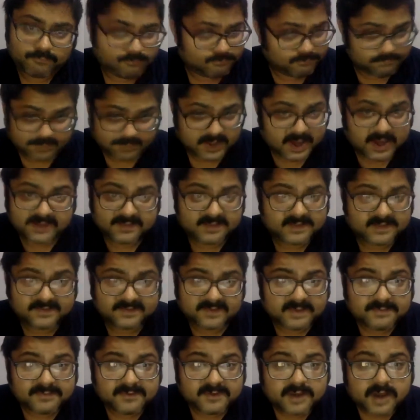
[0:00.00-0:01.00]
They are in the
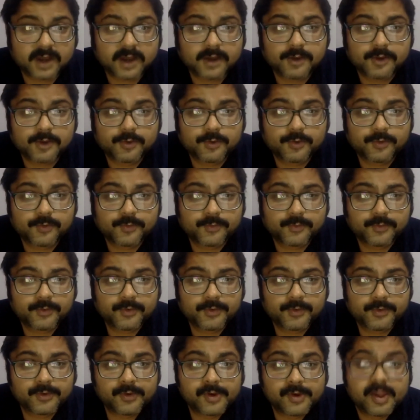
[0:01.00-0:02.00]
same scenario.
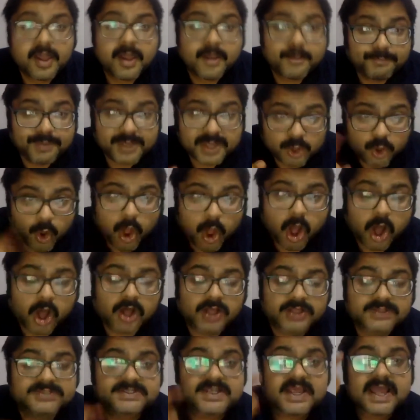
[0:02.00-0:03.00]

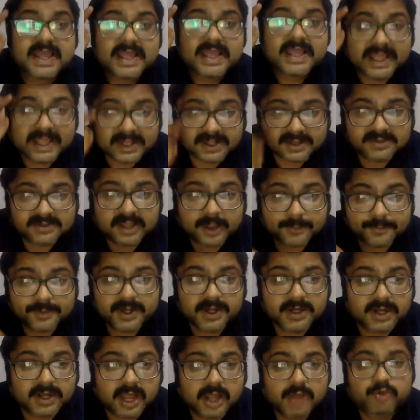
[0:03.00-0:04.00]
Because in Tamil
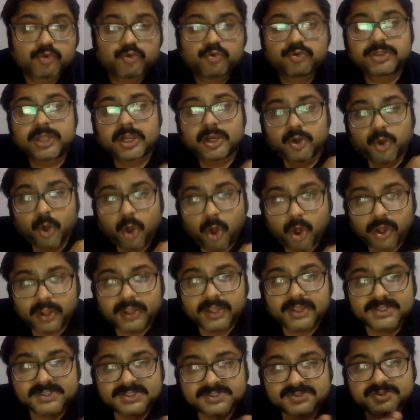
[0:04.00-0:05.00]
Nadu, the long
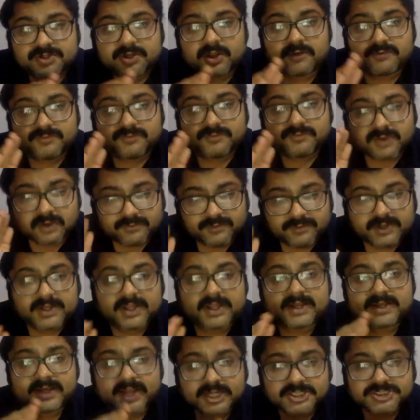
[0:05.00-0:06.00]
history of
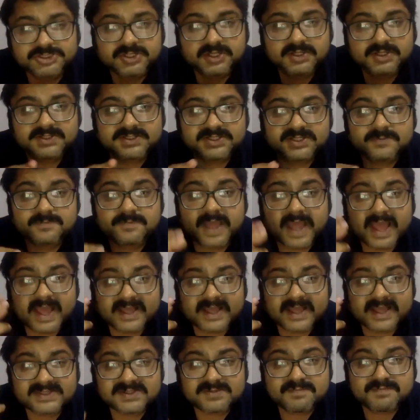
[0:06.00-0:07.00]
Dravidian nationalism
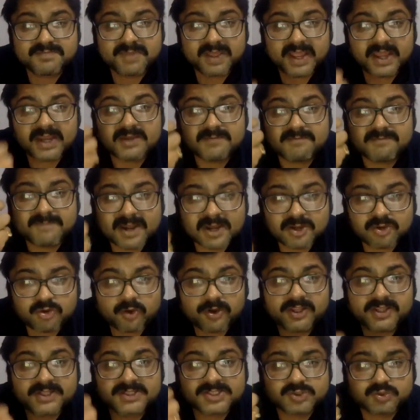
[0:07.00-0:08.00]
has made
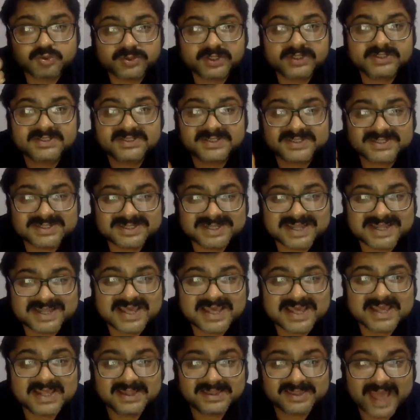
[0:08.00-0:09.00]
meritorious students
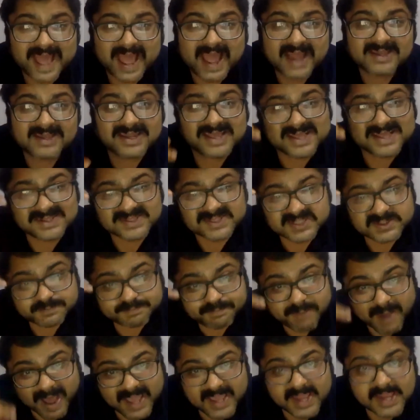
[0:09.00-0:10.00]
see that in
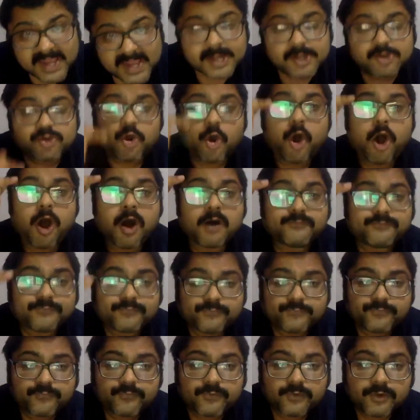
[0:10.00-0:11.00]
spite of
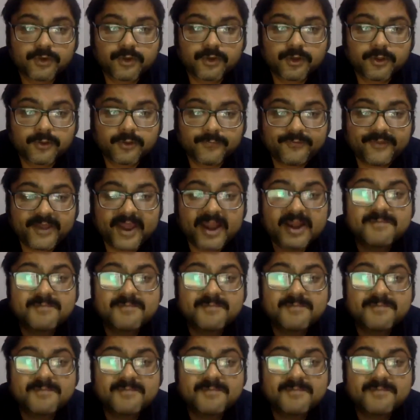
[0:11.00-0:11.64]
their